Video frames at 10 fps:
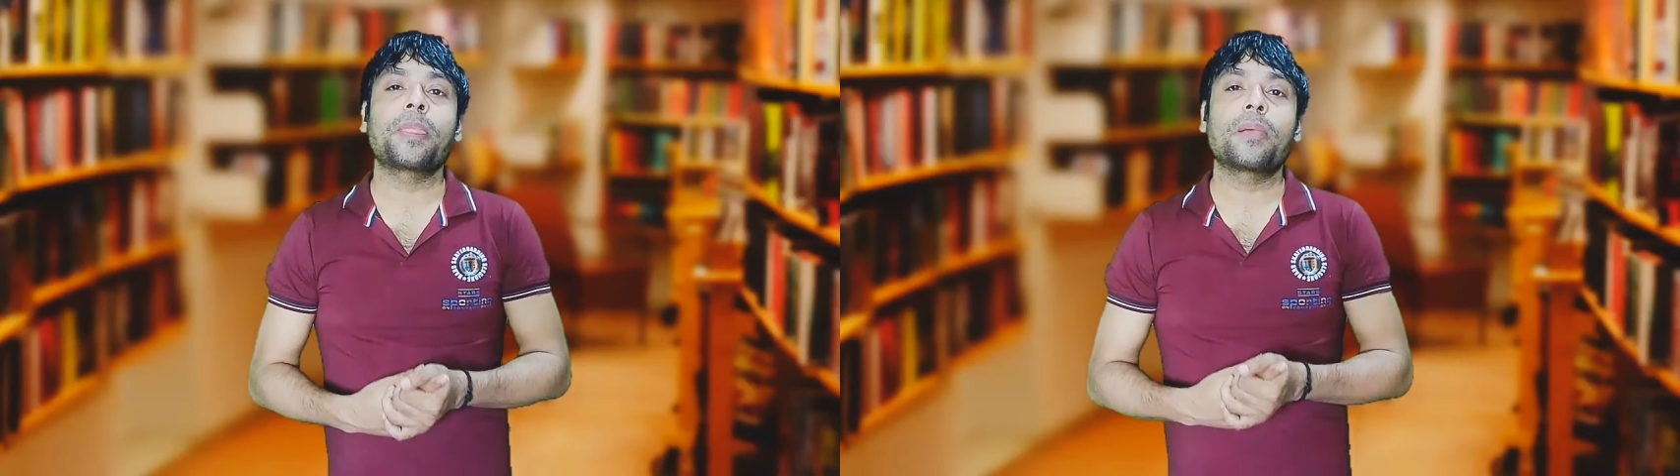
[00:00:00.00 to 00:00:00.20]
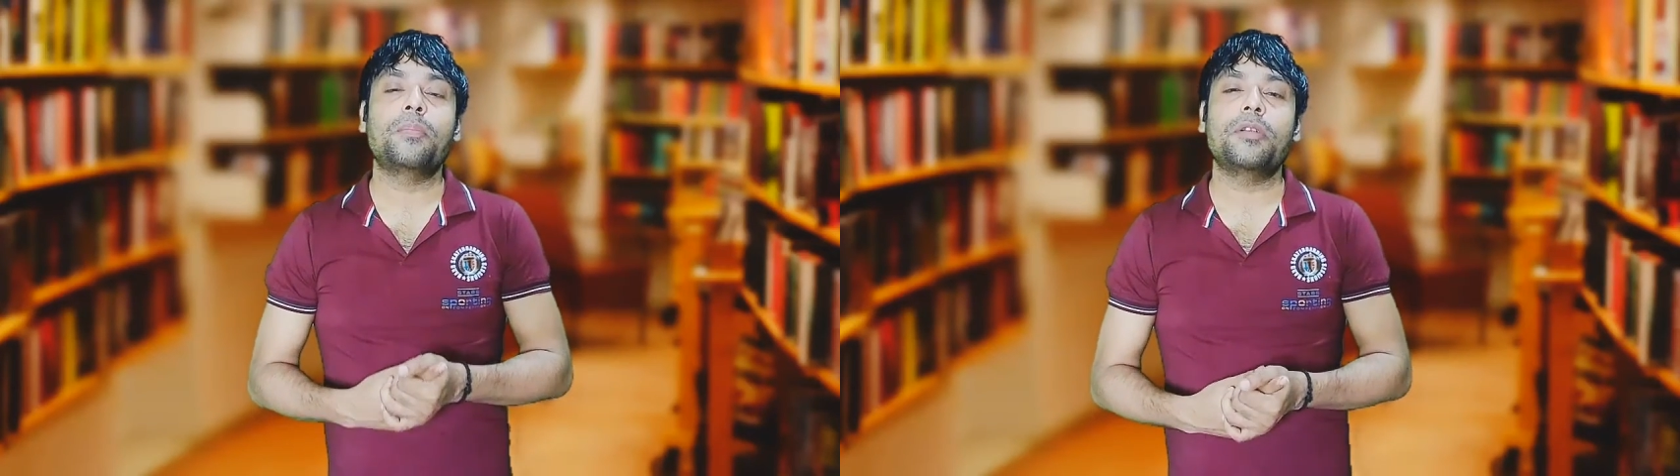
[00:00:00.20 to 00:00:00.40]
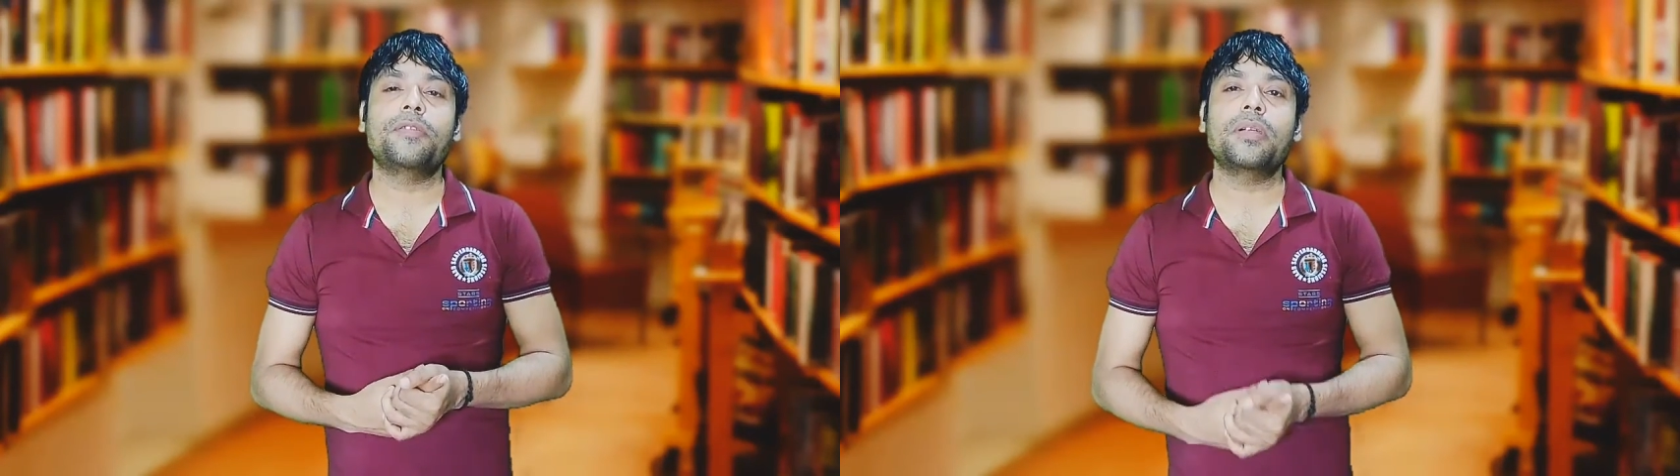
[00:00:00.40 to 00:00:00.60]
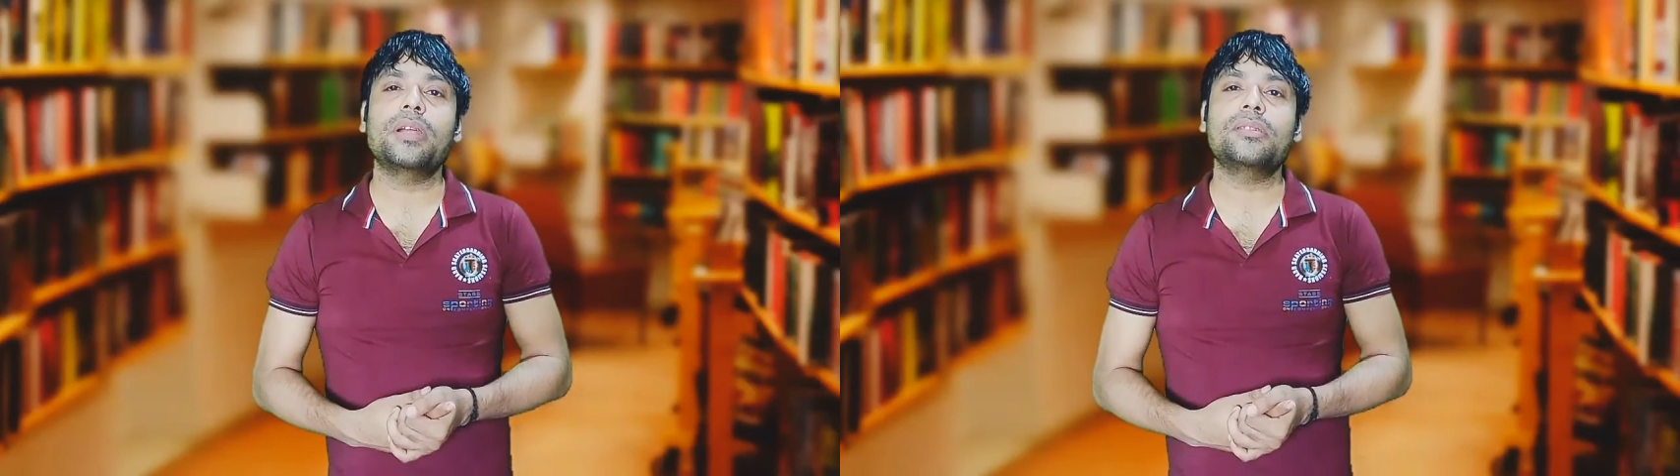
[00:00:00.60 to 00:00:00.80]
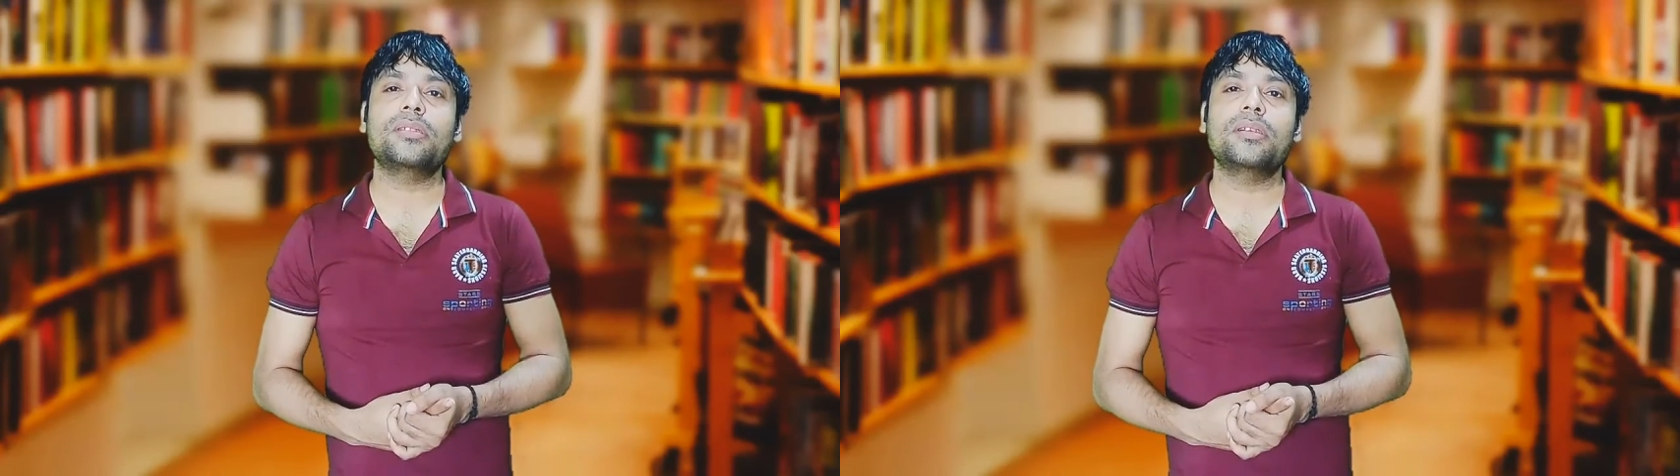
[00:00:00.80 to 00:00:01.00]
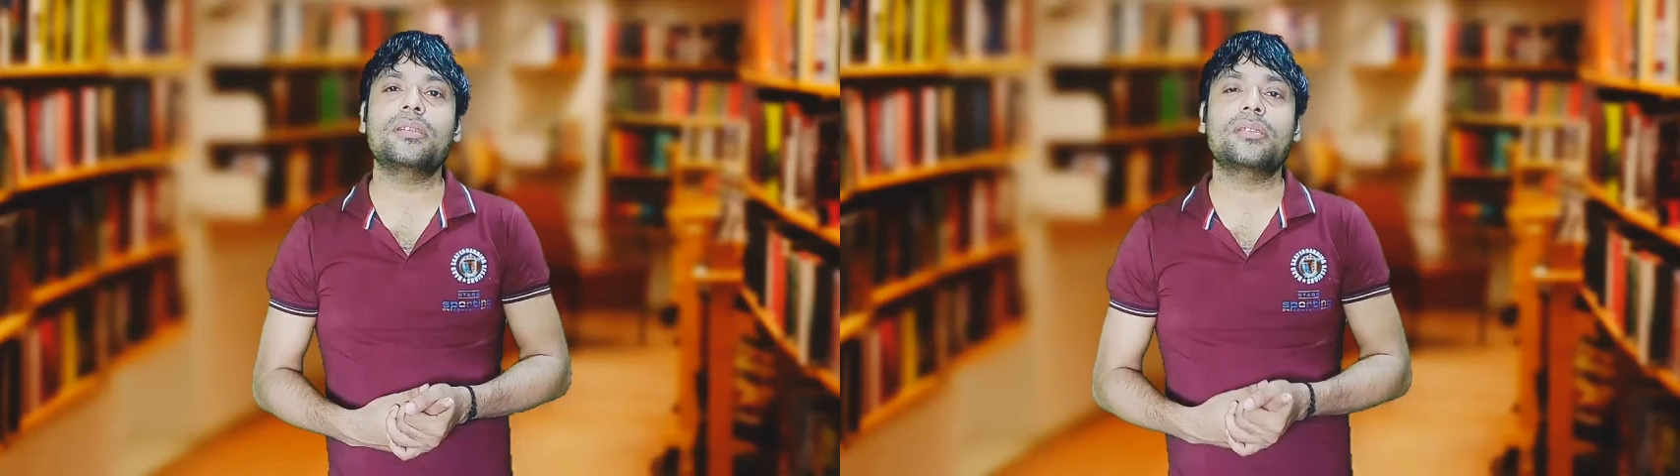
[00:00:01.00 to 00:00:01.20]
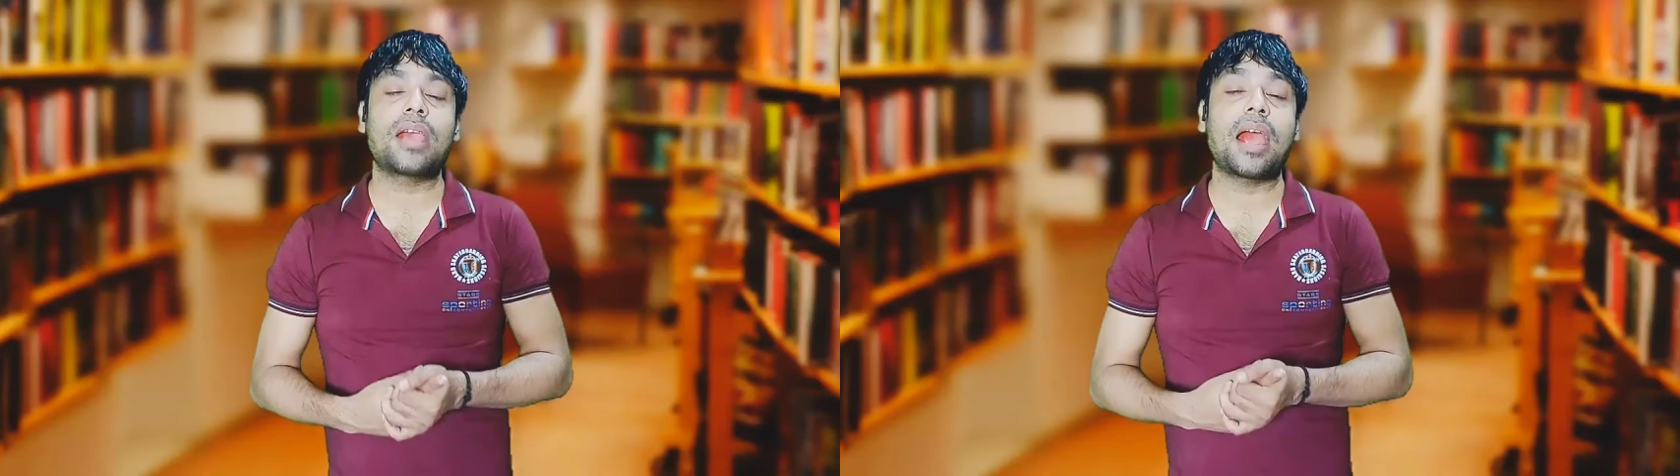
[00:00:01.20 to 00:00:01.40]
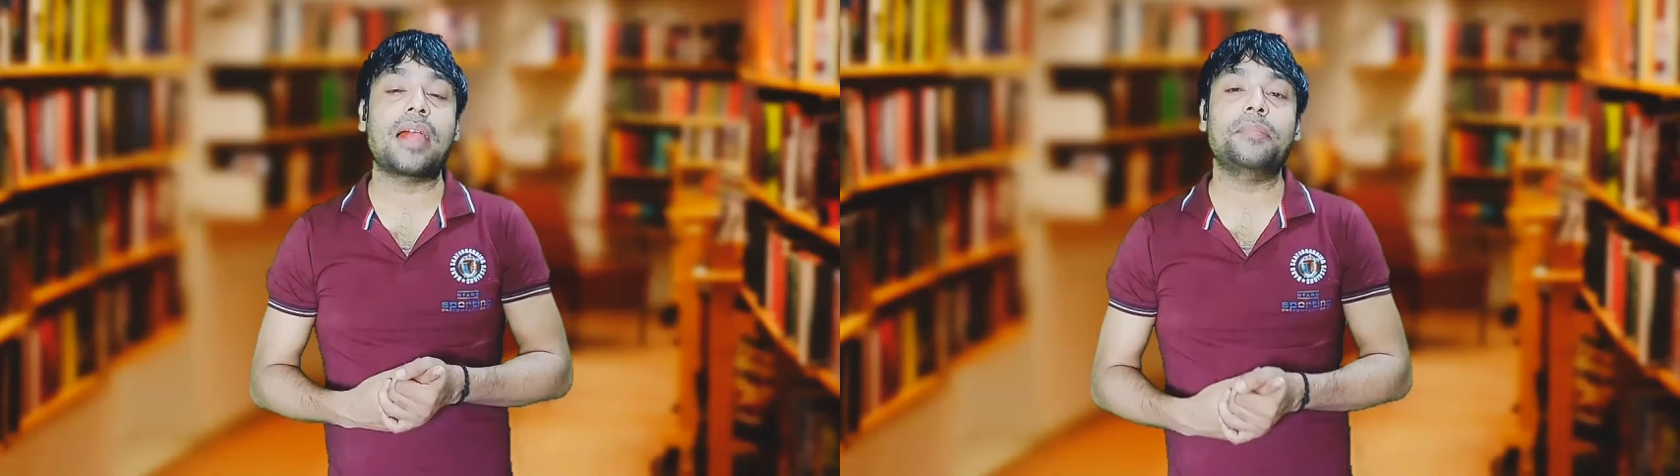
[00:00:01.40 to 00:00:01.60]
preferences
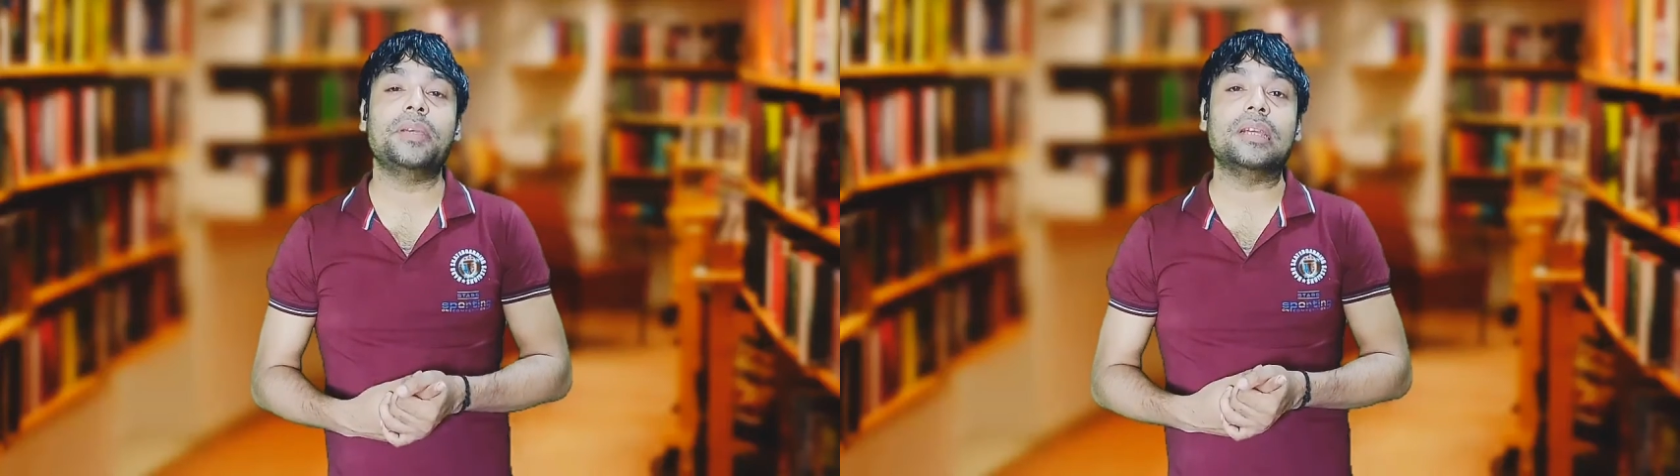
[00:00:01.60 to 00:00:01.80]
can be